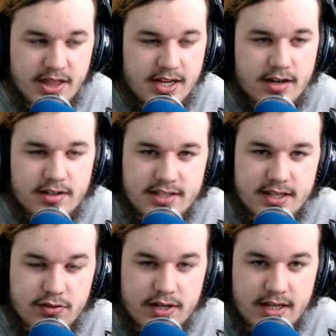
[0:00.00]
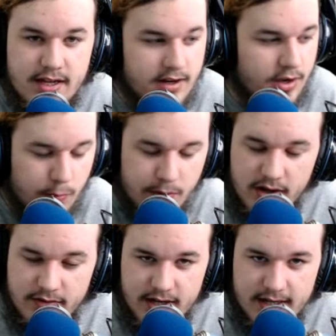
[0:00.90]
I think I already said that already, and I hope you all
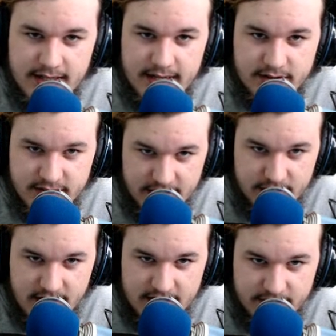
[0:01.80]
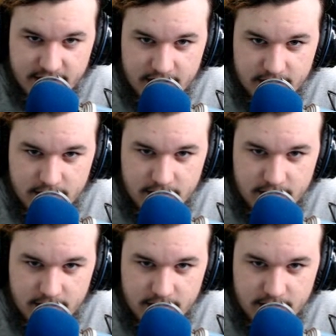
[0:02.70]
have a great day. I'll see you in the next video.